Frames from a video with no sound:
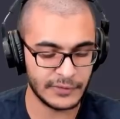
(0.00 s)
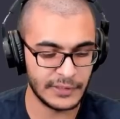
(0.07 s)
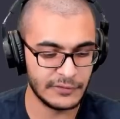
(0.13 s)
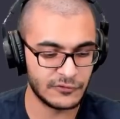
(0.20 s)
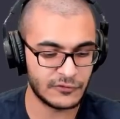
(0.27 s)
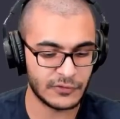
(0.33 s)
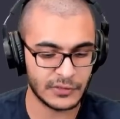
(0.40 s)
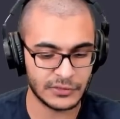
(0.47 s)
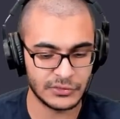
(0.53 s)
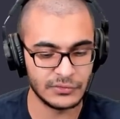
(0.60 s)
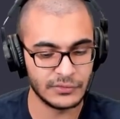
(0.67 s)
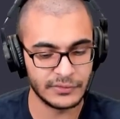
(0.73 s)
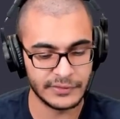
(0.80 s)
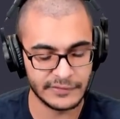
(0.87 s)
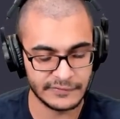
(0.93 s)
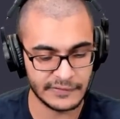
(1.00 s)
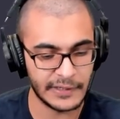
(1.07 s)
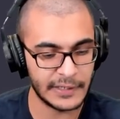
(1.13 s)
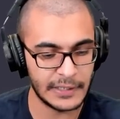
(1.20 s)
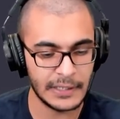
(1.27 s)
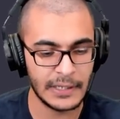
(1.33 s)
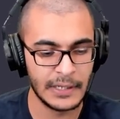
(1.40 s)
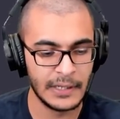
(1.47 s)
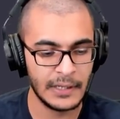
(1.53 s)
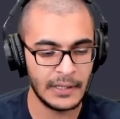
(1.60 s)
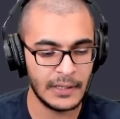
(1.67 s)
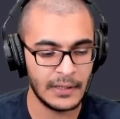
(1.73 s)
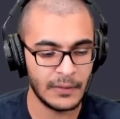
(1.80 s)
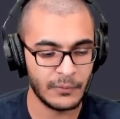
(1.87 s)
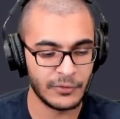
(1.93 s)
instructional design
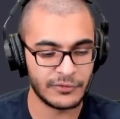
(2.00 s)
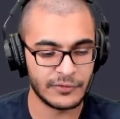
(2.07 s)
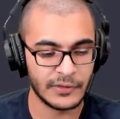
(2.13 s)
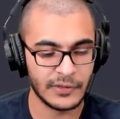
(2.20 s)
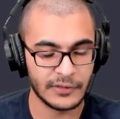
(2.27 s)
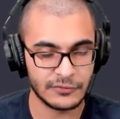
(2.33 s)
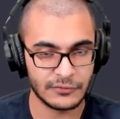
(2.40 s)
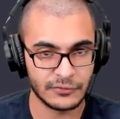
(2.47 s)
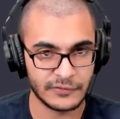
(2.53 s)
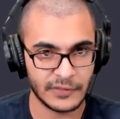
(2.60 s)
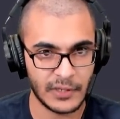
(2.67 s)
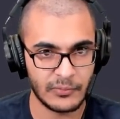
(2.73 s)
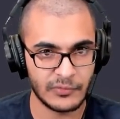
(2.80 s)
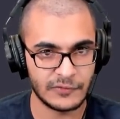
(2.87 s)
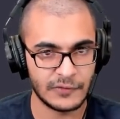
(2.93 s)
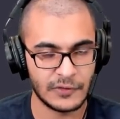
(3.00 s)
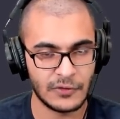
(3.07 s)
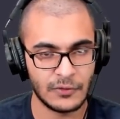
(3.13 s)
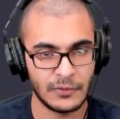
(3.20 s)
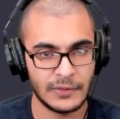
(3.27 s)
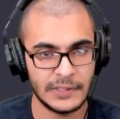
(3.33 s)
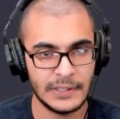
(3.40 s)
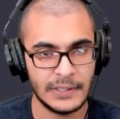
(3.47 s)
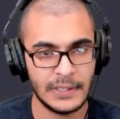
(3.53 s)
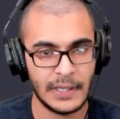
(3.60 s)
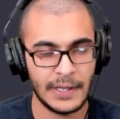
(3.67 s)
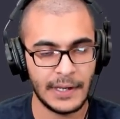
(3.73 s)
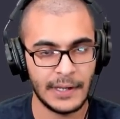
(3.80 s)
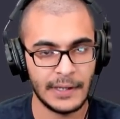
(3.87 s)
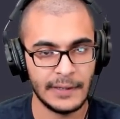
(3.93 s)
with regards to cybersecurity
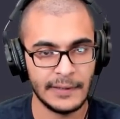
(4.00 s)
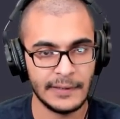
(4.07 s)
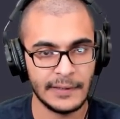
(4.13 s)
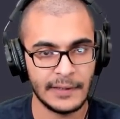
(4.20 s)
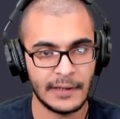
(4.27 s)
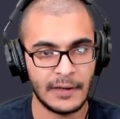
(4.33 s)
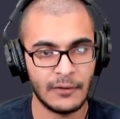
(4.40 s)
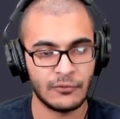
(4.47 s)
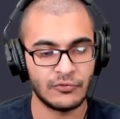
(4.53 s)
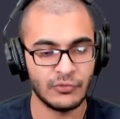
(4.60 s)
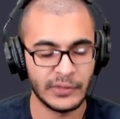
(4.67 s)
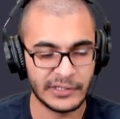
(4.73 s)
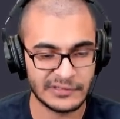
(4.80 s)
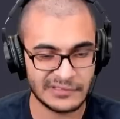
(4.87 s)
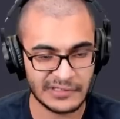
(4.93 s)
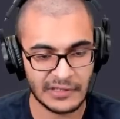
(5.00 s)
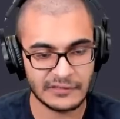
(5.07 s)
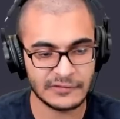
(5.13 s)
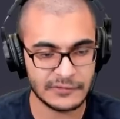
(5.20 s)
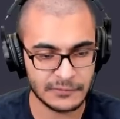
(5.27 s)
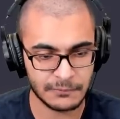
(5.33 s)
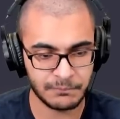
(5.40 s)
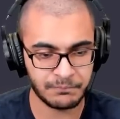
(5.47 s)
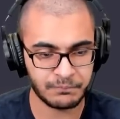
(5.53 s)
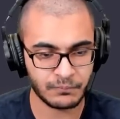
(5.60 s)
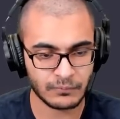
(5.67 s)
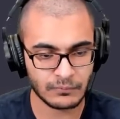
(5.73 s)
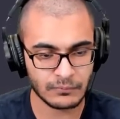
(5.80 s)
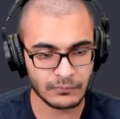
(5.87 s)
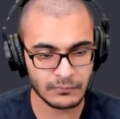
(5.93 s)
and how to assess
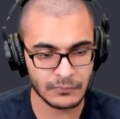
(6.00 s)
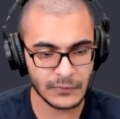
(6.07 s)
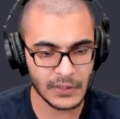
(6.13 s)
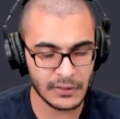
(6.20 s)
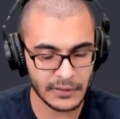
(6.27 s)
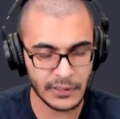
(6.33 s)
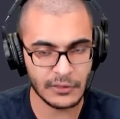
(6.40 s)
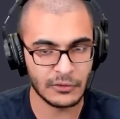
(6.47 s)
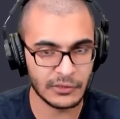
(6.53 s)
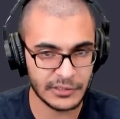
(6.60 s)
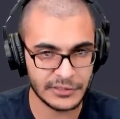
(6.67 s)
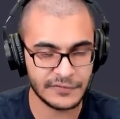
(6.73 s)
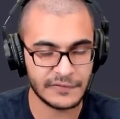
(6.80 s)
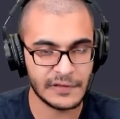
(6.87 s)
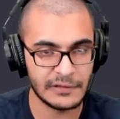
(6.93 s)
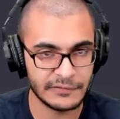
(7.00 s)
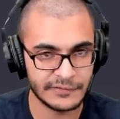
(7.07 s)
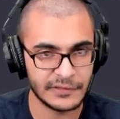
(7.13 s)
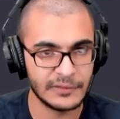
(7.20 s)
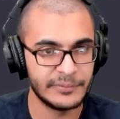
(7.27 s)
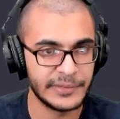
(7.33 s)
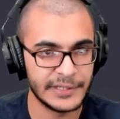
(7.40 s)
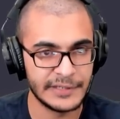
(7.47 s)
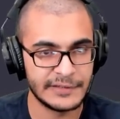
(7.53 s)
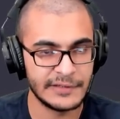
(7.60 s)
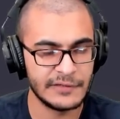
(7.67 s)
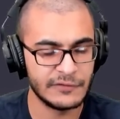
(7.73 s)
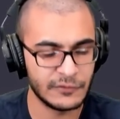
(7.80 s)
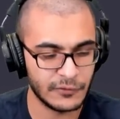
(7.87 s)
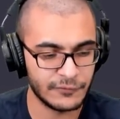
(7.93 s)
the knowledge, skills, and
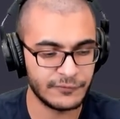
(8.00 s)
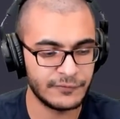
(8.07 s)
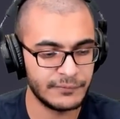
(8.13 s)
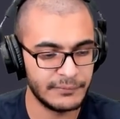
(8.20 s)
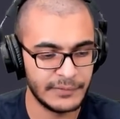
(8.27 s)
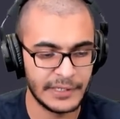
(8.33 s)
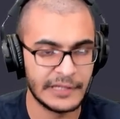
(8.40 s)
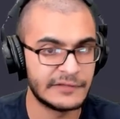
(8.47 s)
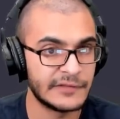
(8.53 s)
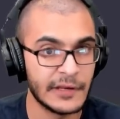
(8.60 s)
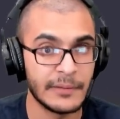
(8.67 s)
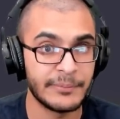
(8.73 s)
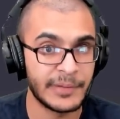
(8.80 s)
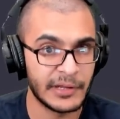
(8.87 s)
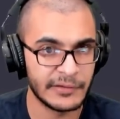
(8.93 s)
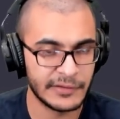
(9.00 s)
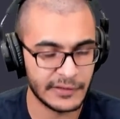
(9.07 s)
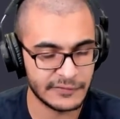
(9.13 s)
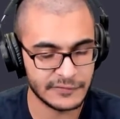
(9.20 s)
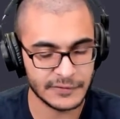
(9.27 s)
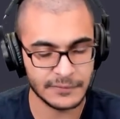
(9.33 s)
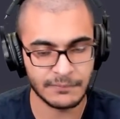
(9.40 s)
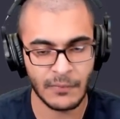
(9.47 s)
abilities of, let's say, a pen tester,